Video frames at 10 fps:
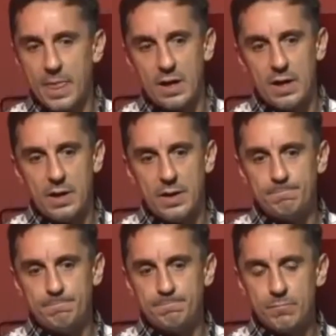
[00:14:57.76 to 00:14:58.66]

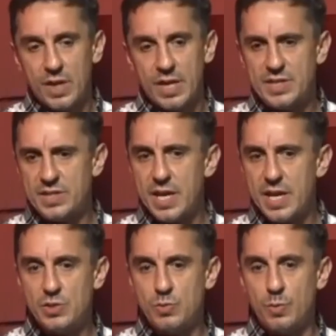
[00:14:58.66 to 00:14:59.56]
in
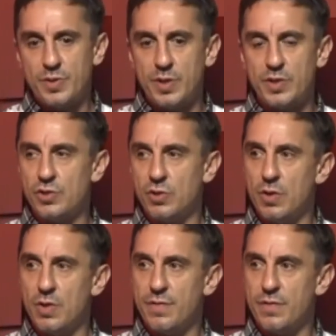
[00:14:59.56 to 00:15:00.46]
stages would be to ensure
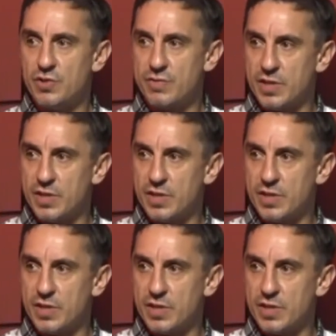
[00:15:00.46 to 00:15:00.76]
that the first